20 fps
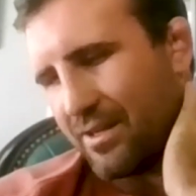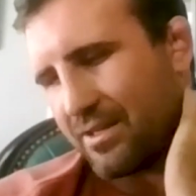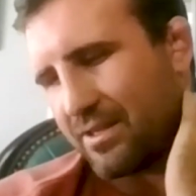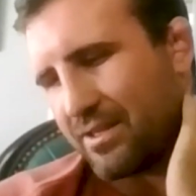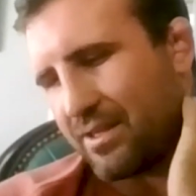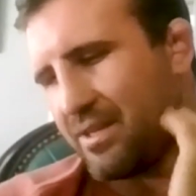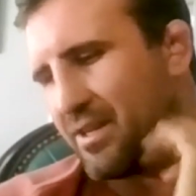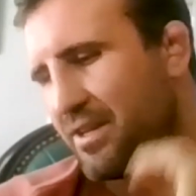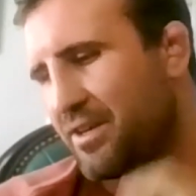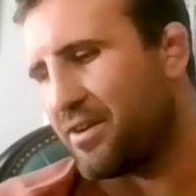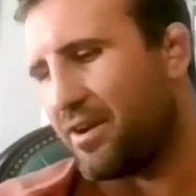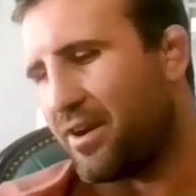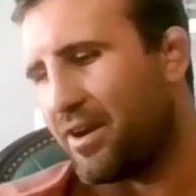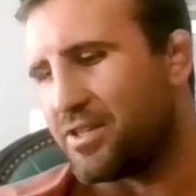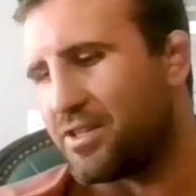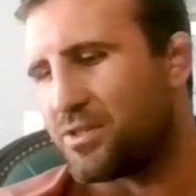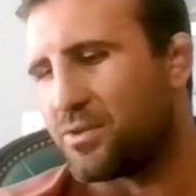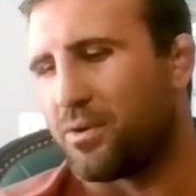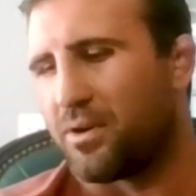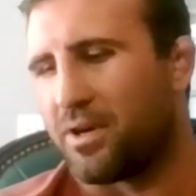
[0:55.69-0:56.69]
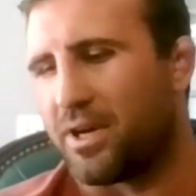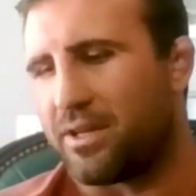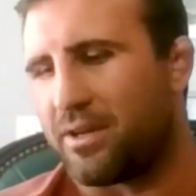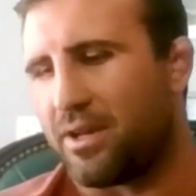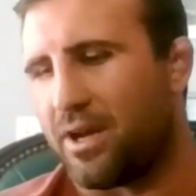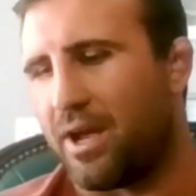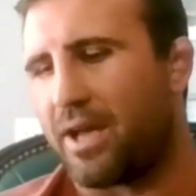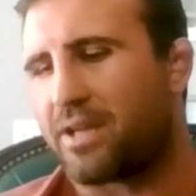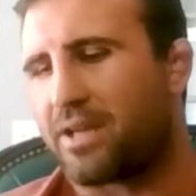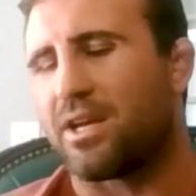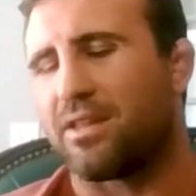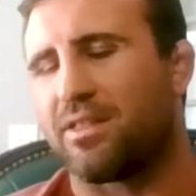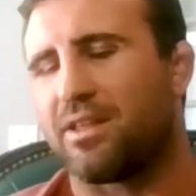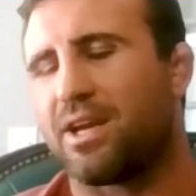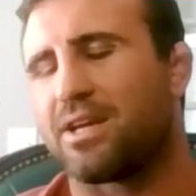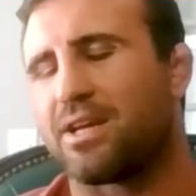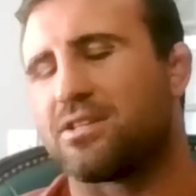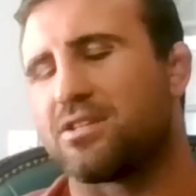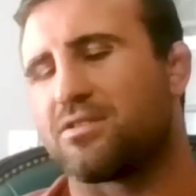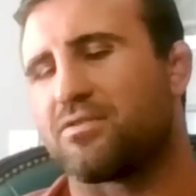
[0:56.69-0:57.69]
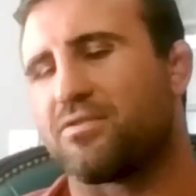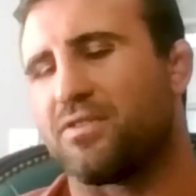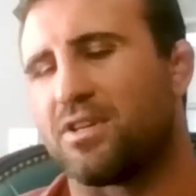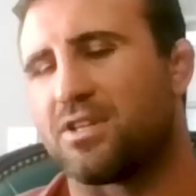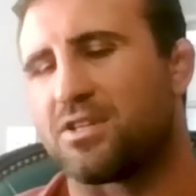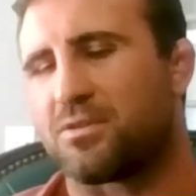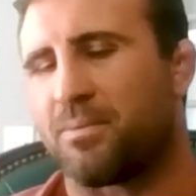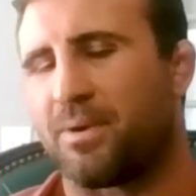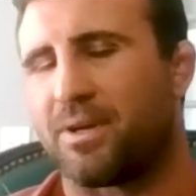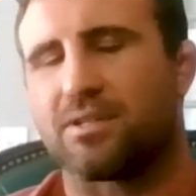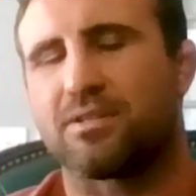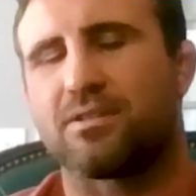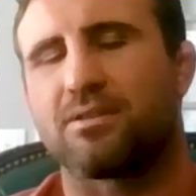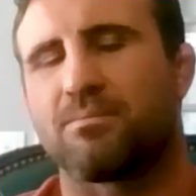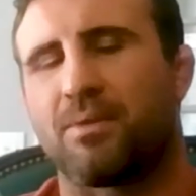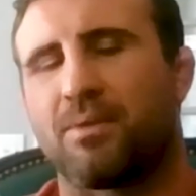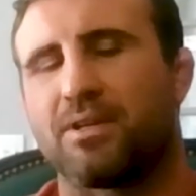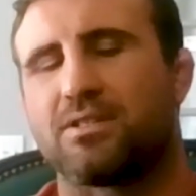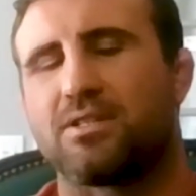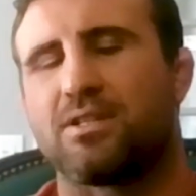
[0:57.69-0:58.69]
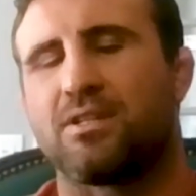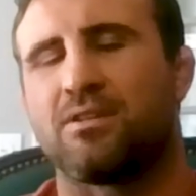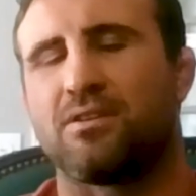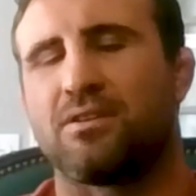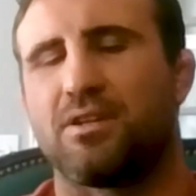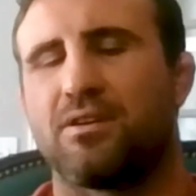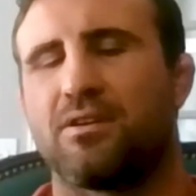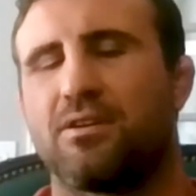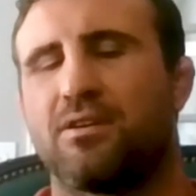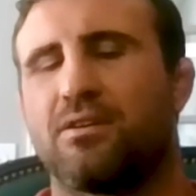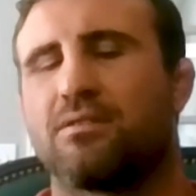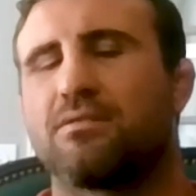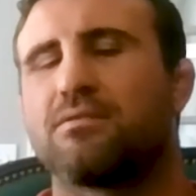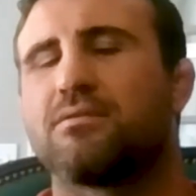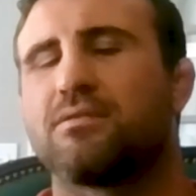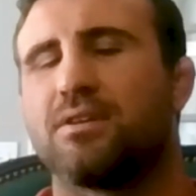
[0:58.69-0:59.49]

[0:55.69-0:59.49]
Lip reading: senior in high school. I think I just finished my senior year